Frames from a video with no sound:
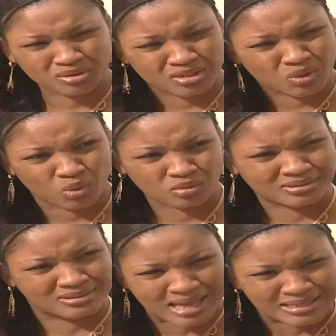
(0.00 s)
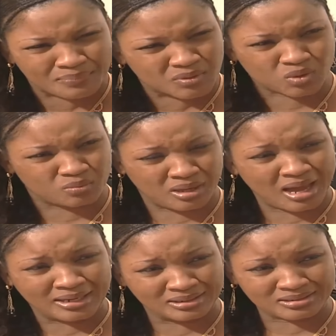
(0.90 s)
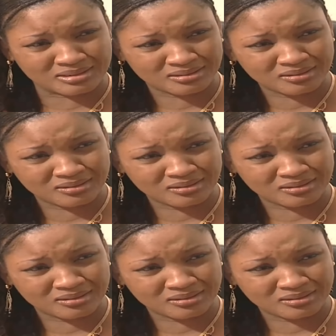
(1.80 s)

this whole sad episode behind us.